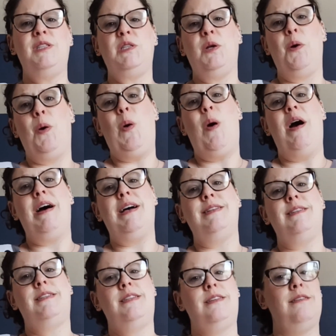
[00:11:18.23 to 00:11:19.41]
So
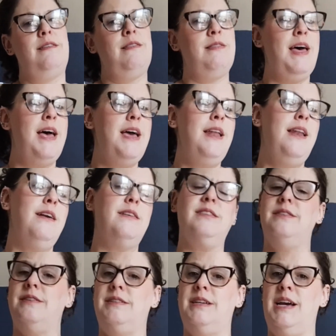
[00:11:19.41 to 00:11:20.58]
until then,
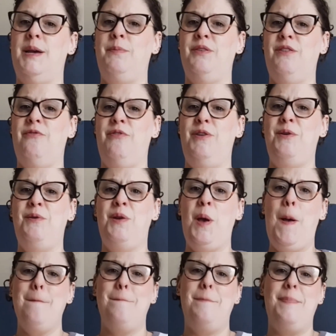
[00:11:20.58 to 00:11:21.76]
good times, good food.
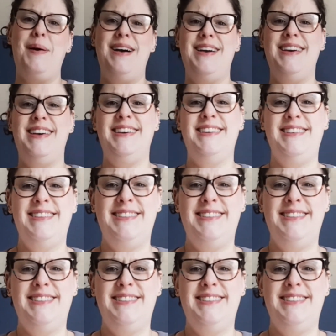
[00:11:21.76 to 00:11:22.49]
Bye.